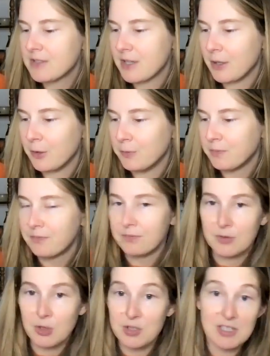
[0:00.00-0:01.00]
So
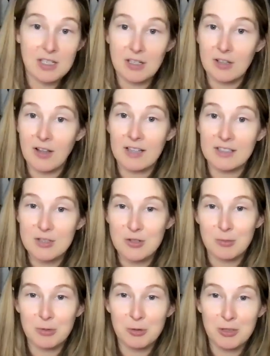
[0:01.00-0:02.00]
you'll see it a lot in
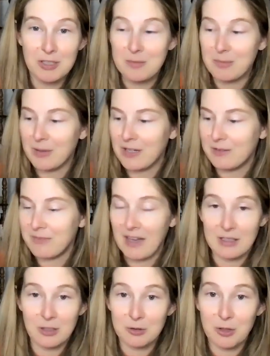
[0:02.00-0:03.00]
Extremadura, but
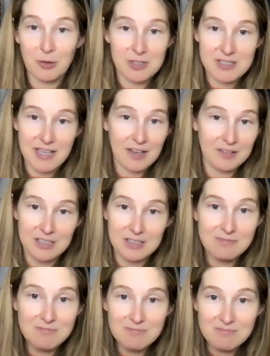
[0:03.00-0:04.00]
I don't know
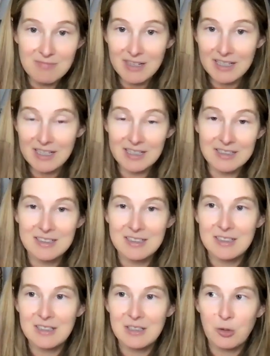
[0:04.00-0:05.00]
exactly
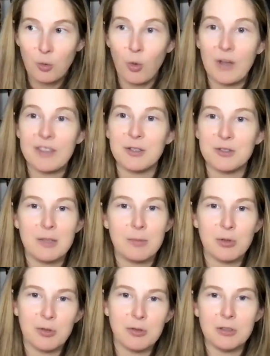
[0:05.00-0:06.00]
what their
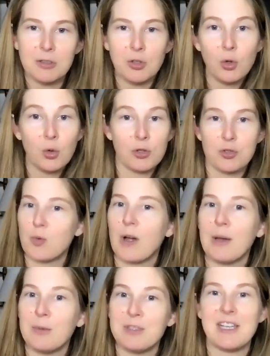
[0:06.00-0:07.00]
typical orange
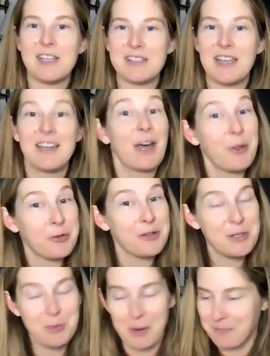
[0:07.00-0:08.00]
wine would taste like other
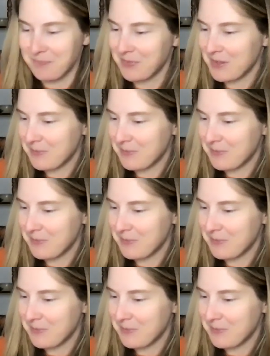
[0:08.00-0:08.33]
than this one.